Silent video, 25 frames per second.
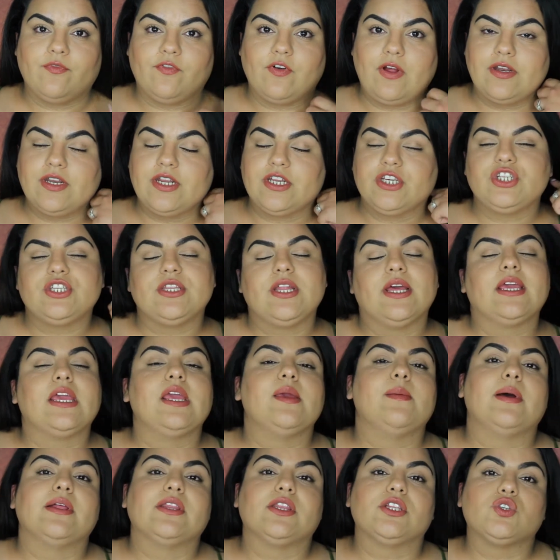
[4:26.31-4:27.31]
foundation that
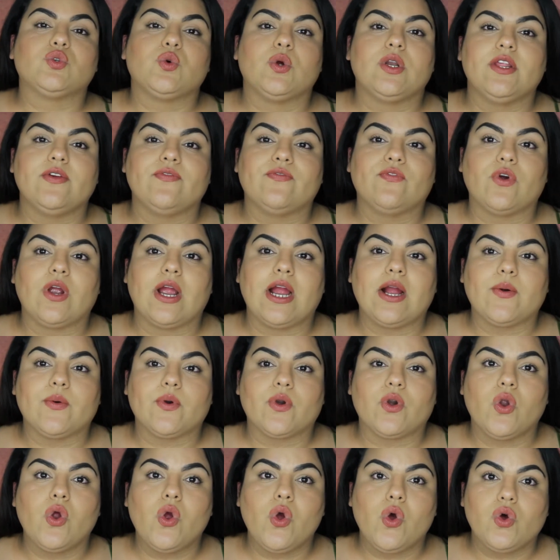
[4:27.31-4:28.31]
came out, the
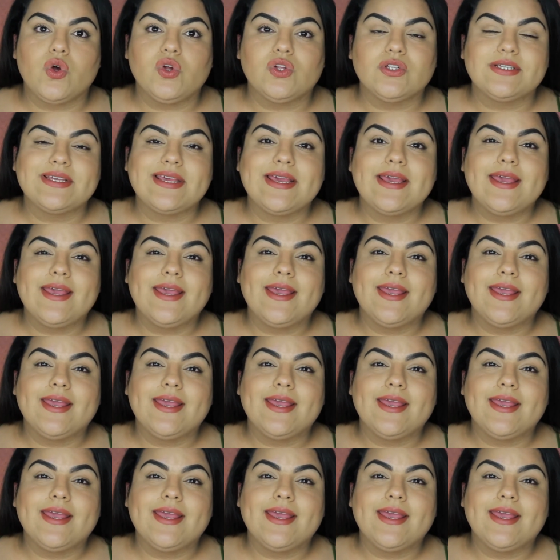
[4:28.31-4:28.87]
24-hour hold,